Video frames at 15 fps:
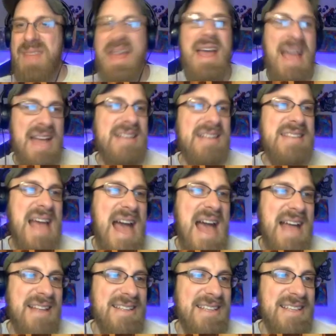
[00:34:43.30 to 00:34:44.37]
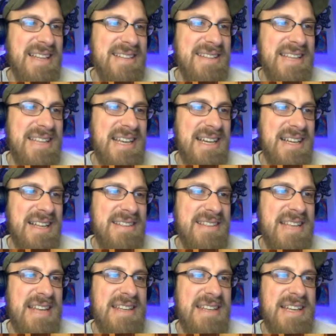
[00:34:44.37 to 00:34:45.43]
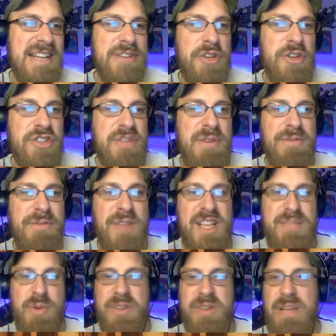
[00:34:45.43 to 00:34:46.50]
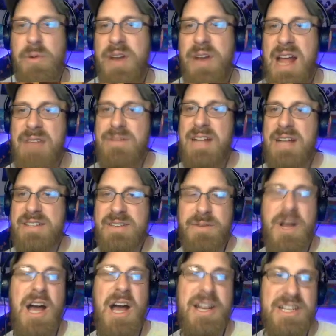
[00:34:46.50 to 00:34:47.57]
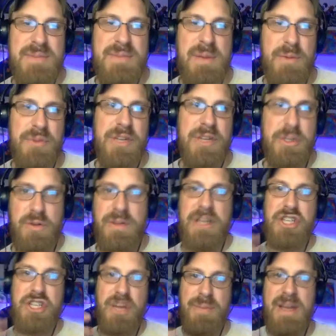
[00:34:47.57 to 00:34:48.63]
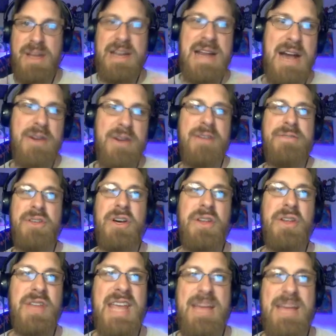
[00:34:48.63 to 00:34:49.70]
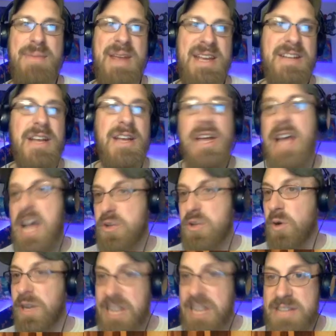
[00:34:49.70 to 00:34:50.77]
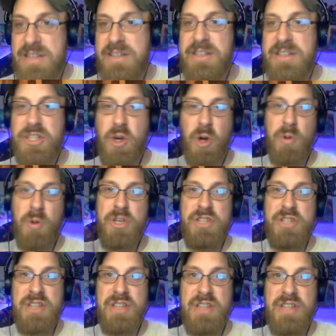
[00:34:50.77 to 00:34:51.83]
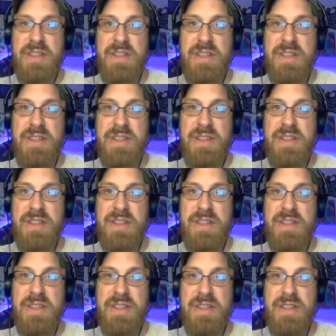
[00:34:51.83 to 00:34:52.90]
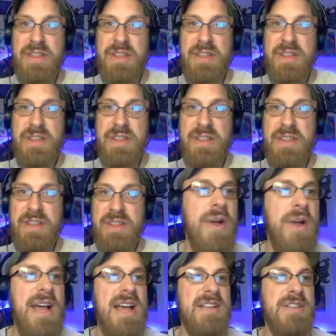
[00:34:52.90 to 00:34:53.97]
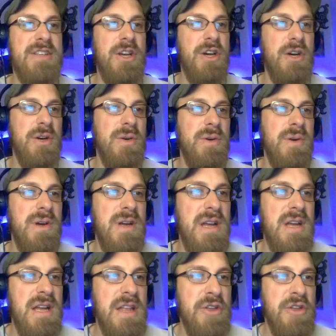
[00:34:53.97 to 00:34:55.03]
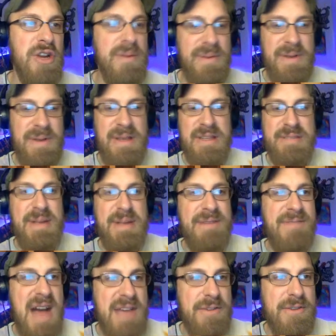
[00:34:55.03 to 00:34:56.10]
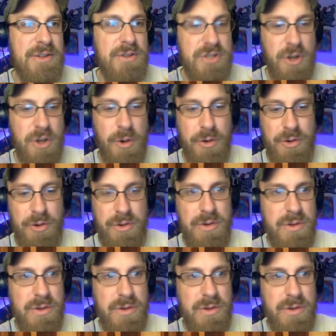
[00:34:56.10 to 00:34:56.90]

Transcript: Exactly. That's the idea. And it's also going to be flexible because I want to have lots of different audience members like sort of like jump in and out of the campaign. It's organized in the Discord, which is in the chat below. Okay, so they're going to be, let's make 5 clues total.